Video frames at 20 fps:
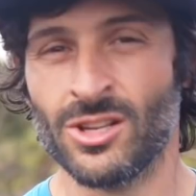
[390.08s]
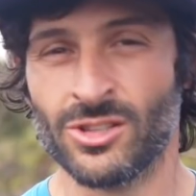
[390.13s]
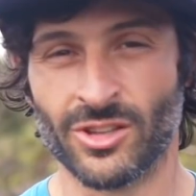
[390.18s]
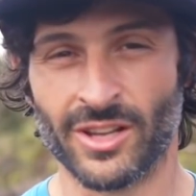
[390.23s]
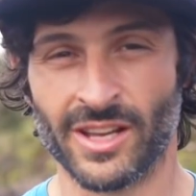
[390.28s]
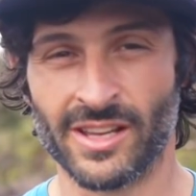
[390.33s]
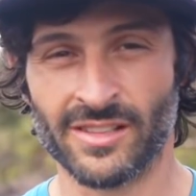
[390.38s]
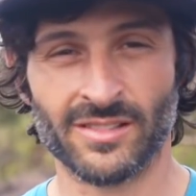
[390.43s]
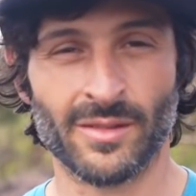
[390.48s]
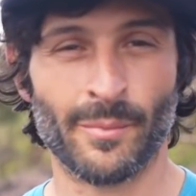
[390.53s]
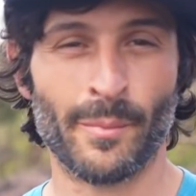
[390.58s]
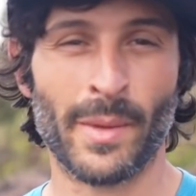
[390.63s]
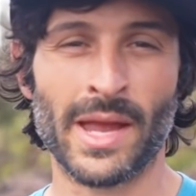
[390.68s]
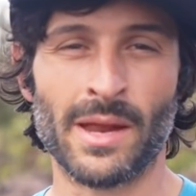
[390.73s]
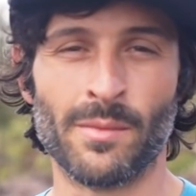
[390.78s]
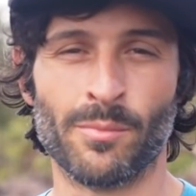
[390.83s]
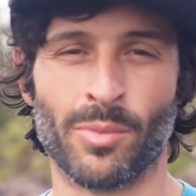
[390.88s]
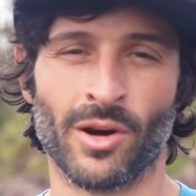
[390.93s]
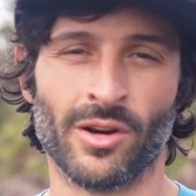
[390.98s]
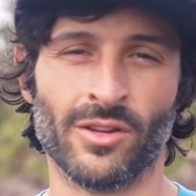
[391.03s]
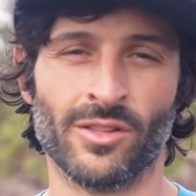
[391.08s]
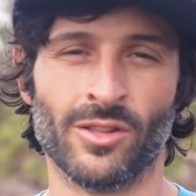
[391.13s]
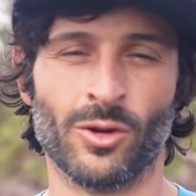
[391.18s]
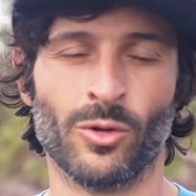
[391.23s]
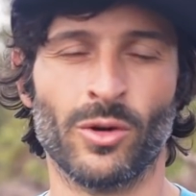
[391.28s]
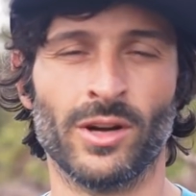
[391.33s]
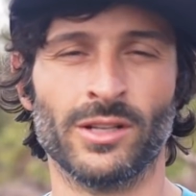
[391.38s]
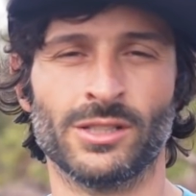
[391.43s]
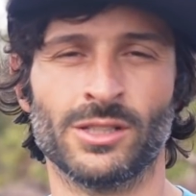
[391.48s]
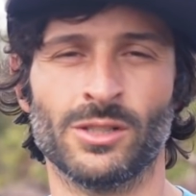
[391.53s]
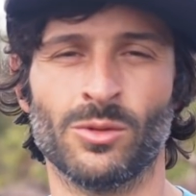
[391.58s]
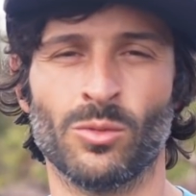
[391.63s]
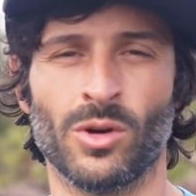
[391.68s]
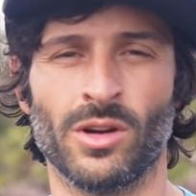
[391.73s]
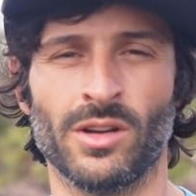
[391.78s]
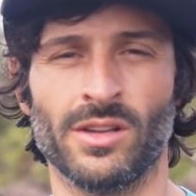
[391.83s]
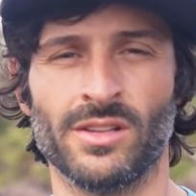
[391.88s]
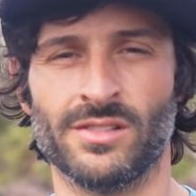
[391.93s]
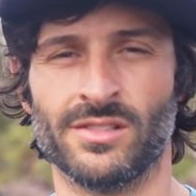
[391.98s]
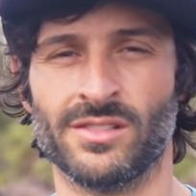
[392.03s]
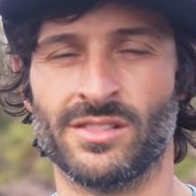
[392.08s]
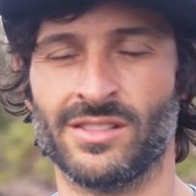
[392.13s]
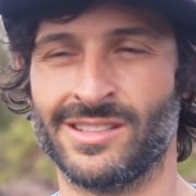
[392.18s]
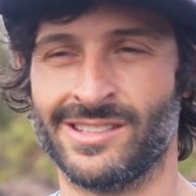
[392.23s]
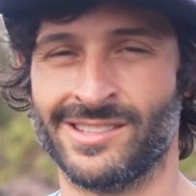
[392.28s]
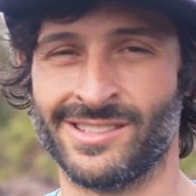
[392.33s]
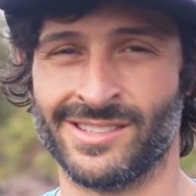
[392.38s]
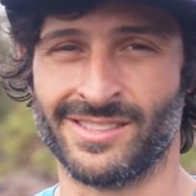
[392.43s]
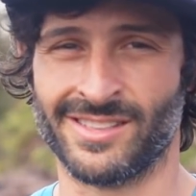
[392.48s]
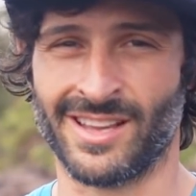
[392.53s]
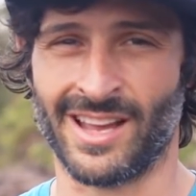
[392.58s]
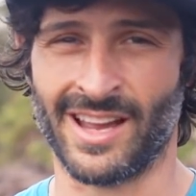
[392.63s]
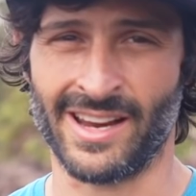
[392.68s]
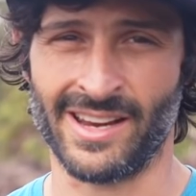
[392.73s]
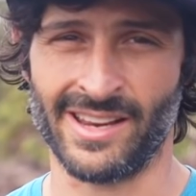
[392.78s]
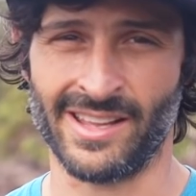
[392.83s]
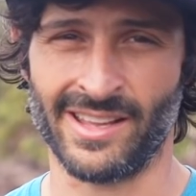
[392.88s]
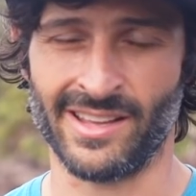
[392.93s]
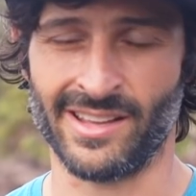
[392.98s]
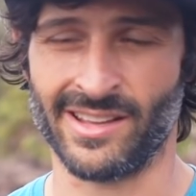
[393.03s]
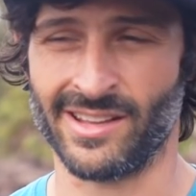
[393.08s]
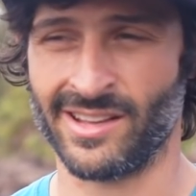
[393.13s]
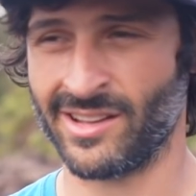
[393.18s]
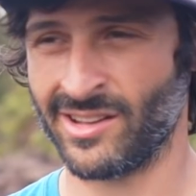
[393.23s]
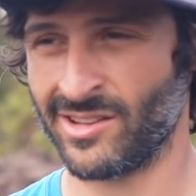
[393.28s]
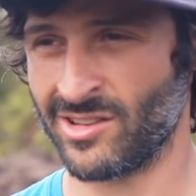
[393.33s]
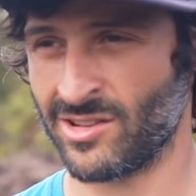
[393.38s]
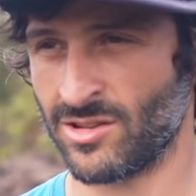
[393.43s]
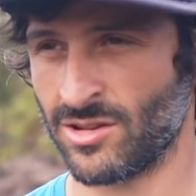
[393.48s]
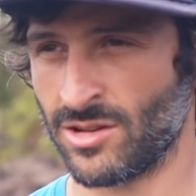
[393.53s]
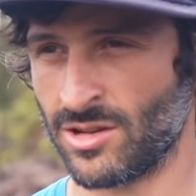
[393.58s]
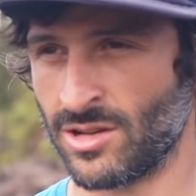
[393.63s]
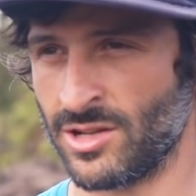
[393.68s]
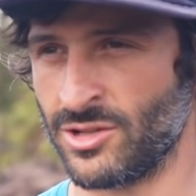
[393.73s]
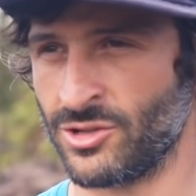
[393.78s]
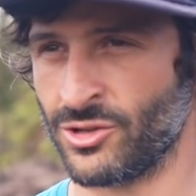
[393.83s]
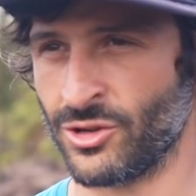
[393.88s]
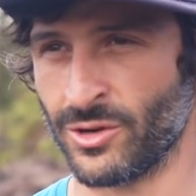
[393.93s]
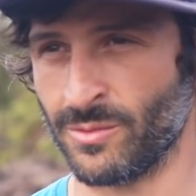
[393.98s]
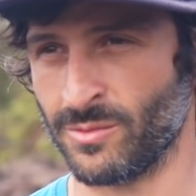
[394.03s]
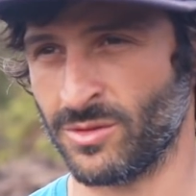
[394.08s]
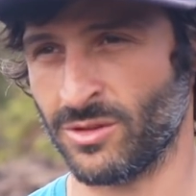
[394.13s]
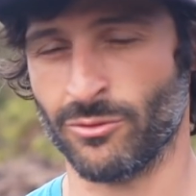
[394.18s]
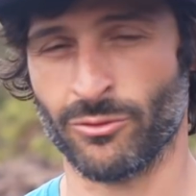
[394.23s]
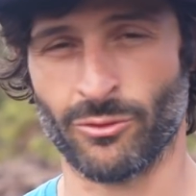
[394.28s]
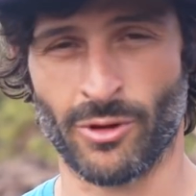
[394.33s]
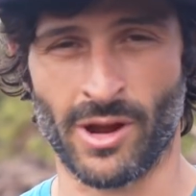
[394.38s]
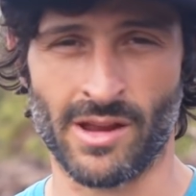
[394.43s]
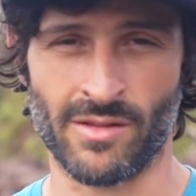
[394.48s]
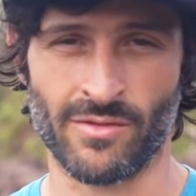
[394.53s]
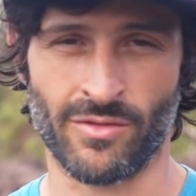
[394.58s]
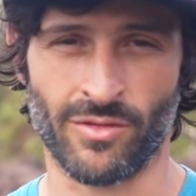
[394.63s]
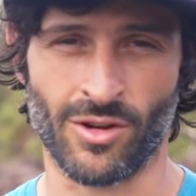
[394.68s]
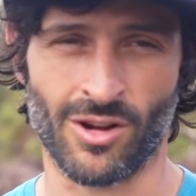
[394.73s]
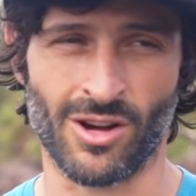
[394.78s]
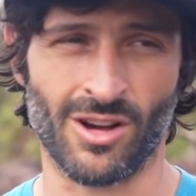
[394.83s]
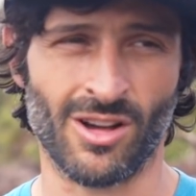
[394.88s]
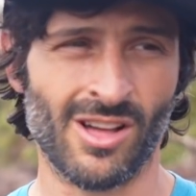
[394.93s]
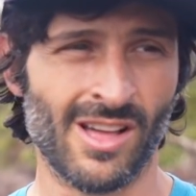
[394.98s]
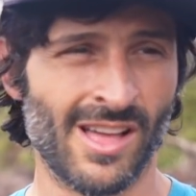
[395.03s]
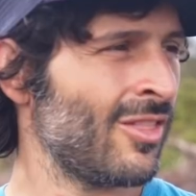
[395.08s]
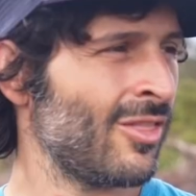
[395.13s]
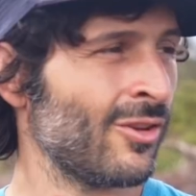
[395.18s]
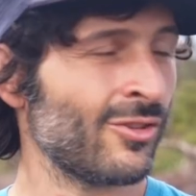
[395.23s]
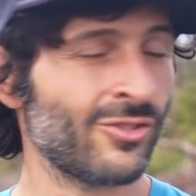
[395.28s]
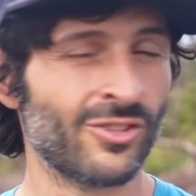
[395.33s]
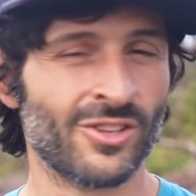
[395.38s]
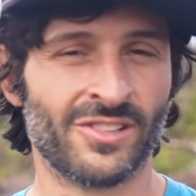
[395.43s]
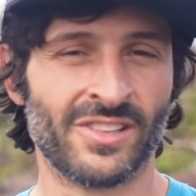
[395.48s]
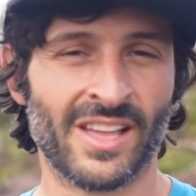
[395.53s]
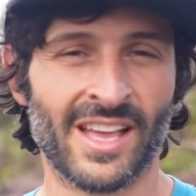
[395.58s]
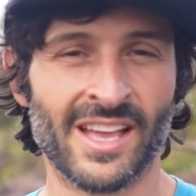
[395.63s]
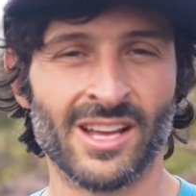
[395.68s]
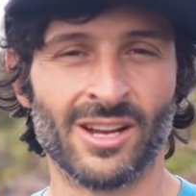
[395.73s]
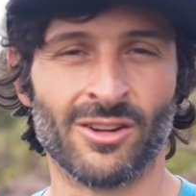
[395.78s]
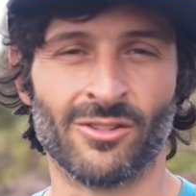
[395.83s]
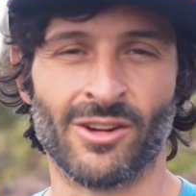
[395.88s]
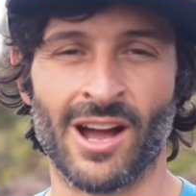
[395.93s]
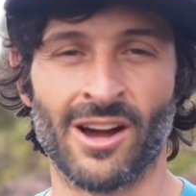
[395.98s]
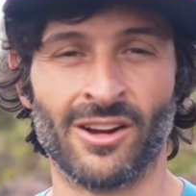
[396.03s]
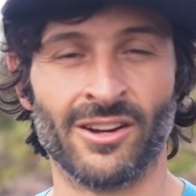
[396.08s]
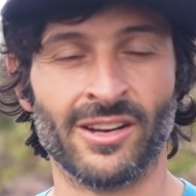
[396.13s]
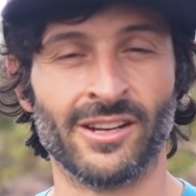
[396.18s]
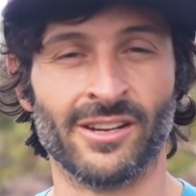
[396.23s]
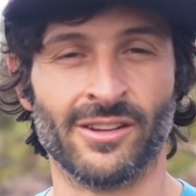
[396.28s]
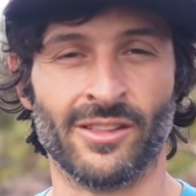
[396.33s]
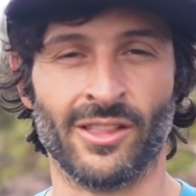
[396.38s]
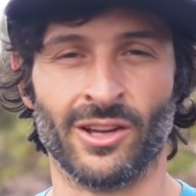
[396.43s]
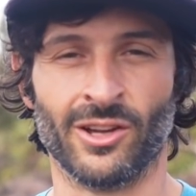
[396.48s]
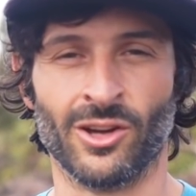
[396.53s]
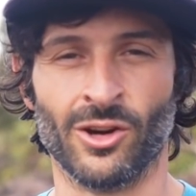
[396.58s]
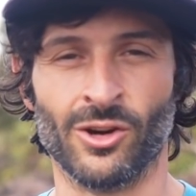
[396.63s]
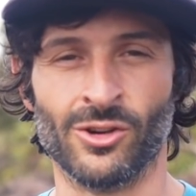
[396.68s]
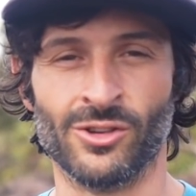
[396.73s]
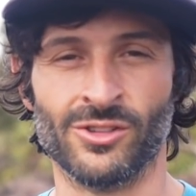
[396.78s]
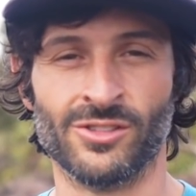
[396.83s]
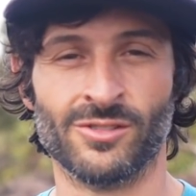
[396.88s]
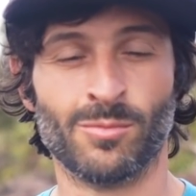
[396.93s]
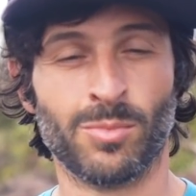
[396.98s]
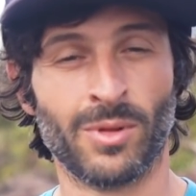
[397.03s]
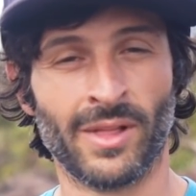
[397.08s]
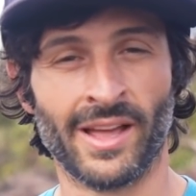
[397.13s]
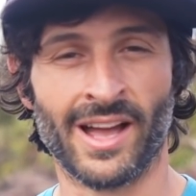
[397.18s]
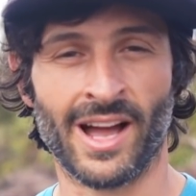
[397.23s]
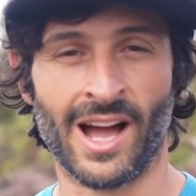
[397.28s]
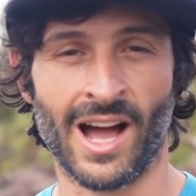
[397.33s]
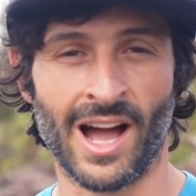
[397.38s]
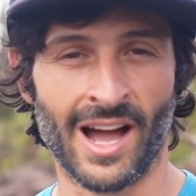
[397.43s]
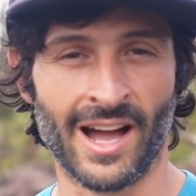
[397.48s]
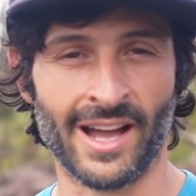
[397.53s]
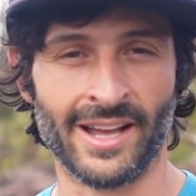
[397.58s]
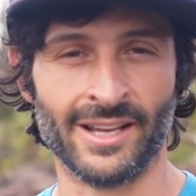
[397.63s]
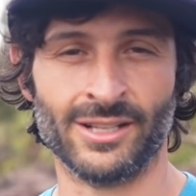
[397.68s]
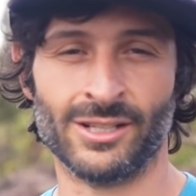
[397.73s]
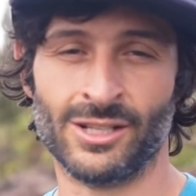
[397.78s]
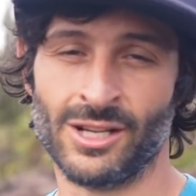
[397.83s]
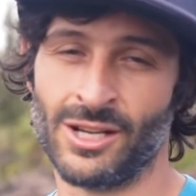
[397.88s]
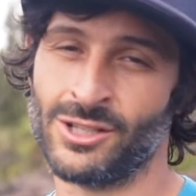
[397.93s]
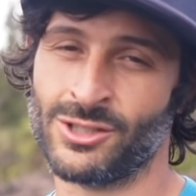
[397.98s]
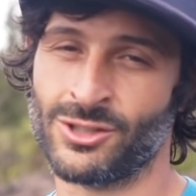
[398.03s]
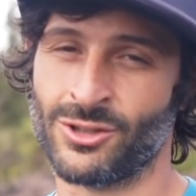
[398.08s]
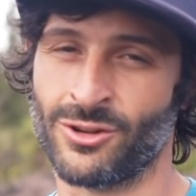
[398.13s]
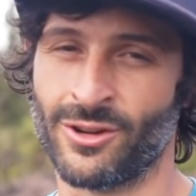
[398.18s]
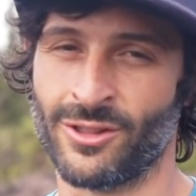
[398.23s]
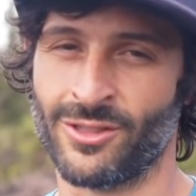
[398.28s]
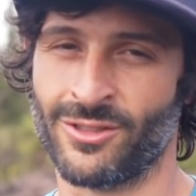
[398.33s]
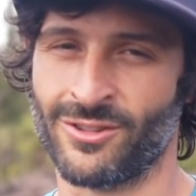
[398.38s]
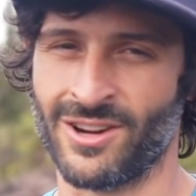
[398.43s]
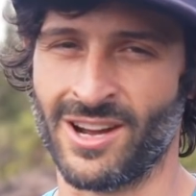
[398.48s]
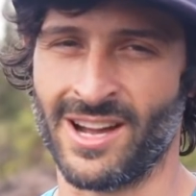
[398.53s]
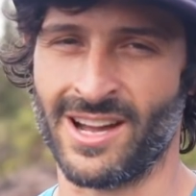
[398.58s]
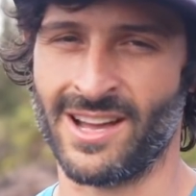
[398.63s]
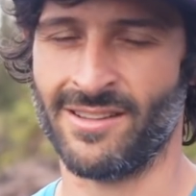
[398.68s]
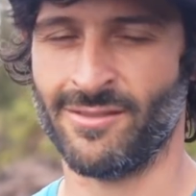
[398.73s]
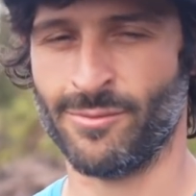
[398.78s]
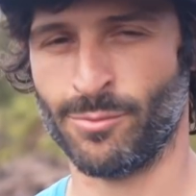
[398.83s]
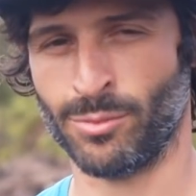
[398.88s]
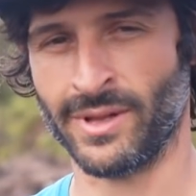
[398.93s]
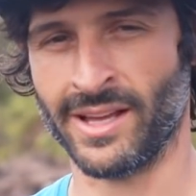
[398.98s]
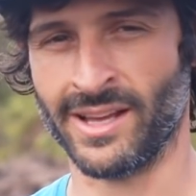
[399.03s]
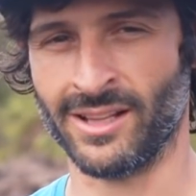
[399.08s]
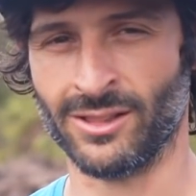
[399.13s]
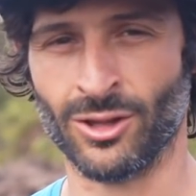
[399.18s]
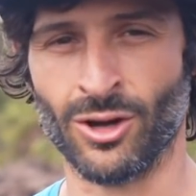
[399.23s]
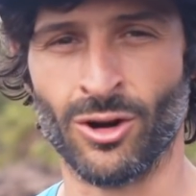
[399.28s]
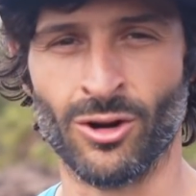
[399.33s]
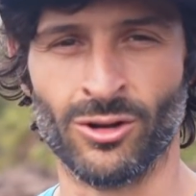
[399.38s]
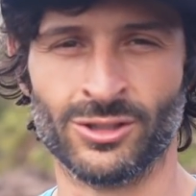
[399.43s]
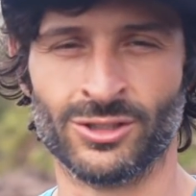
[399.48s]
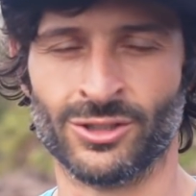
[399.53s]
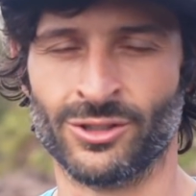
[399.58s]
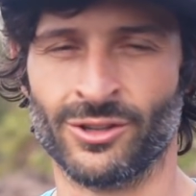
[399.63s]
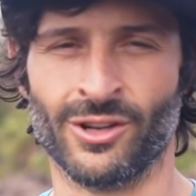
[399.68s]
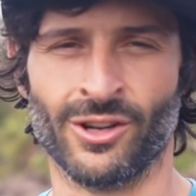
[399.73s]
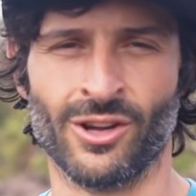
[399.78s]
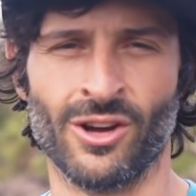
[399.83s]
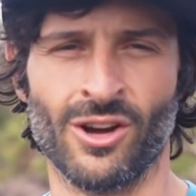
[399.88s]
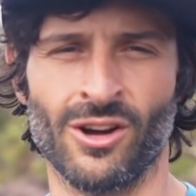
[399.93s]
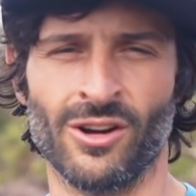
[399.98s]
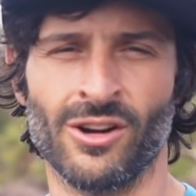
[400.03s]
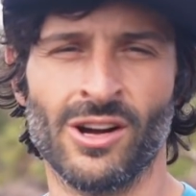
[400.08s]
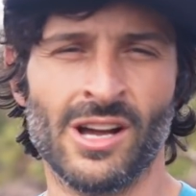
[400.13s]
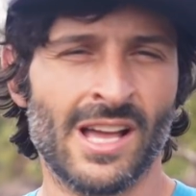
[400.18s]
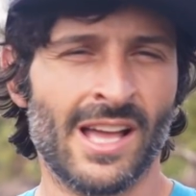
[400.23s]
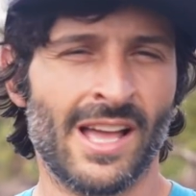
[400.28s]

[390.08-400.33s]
I guess the main part of the question was designing in terms of rainfall. There's a saying around here that goes, plant high, sure to thrive, plant low, sure to go.